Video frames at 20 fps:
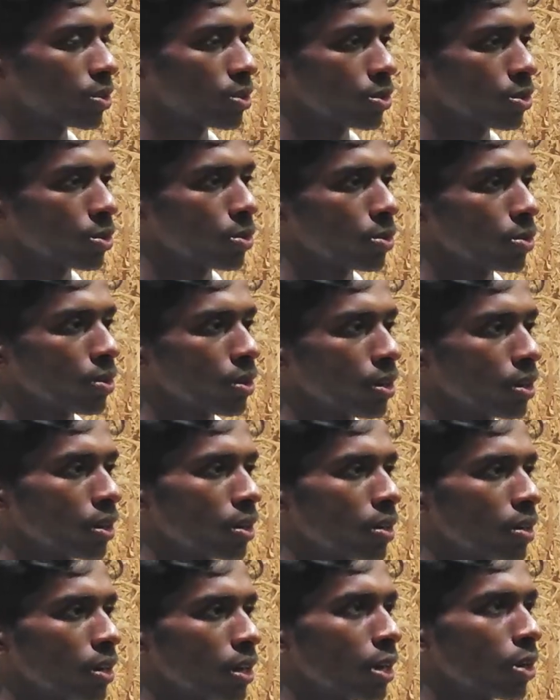
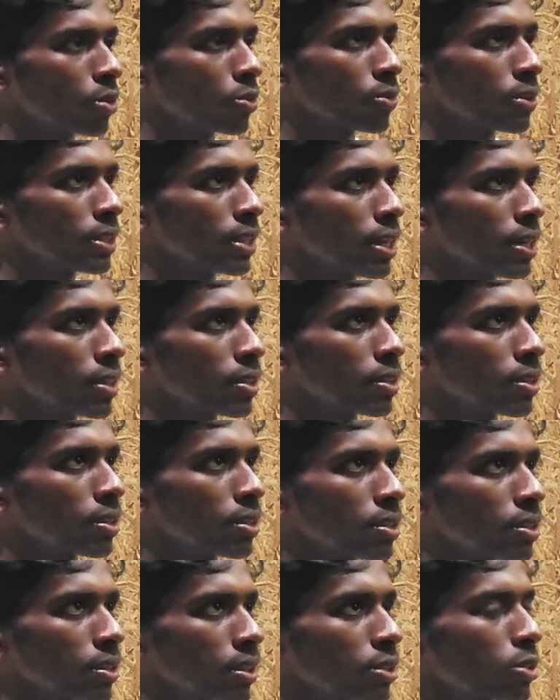Along with that,
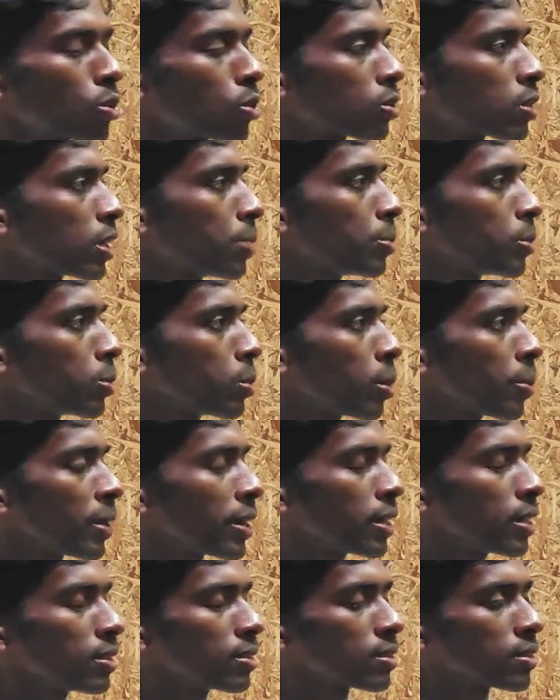a thought came to my
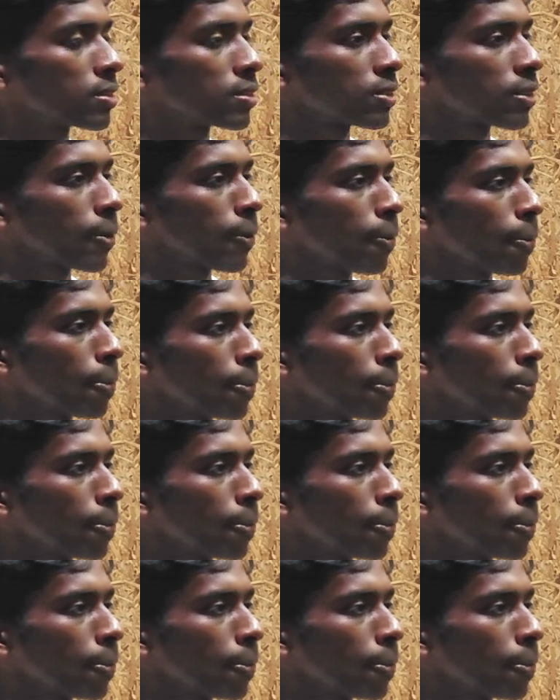mind is,